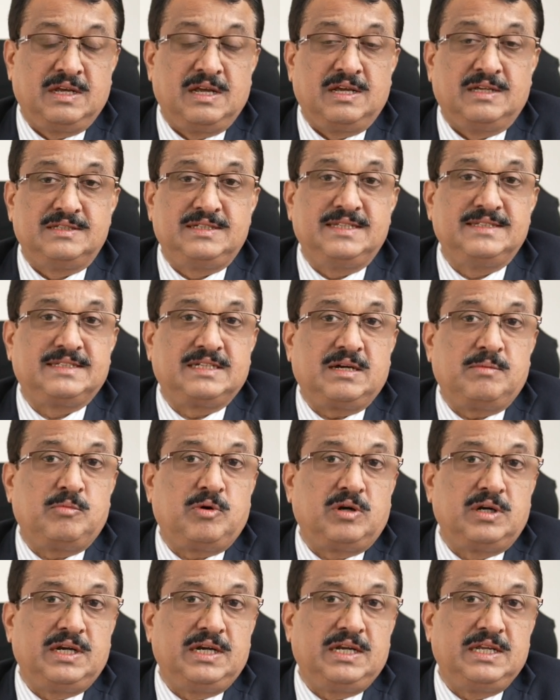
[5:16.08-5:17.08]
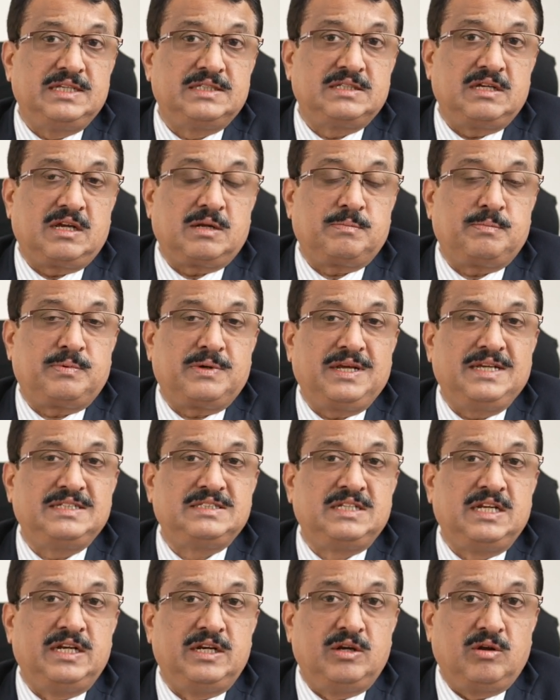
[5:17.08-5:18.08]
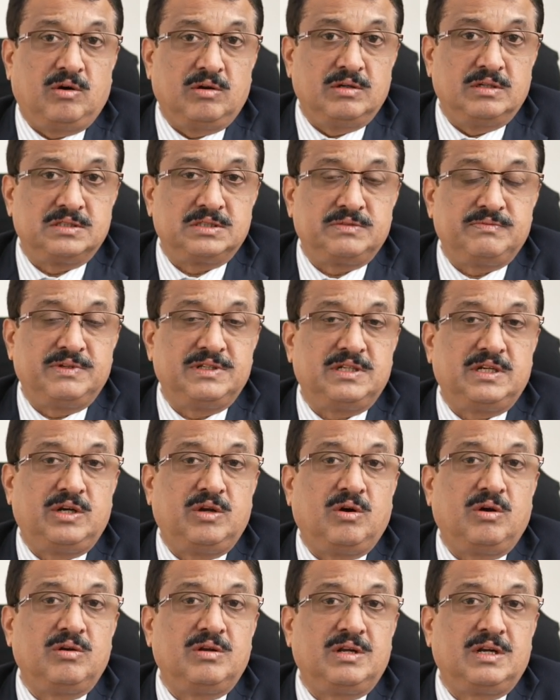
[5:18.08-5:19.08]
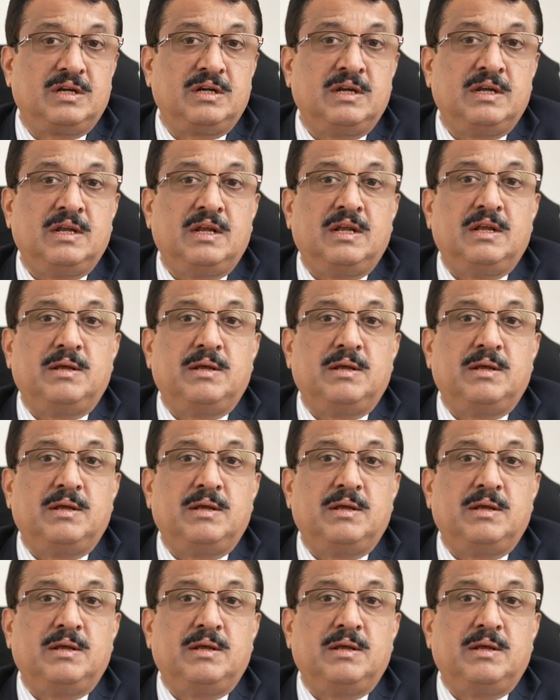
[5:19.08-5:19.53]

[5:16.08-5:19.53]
Since commodities are priced in dollars, when the dollar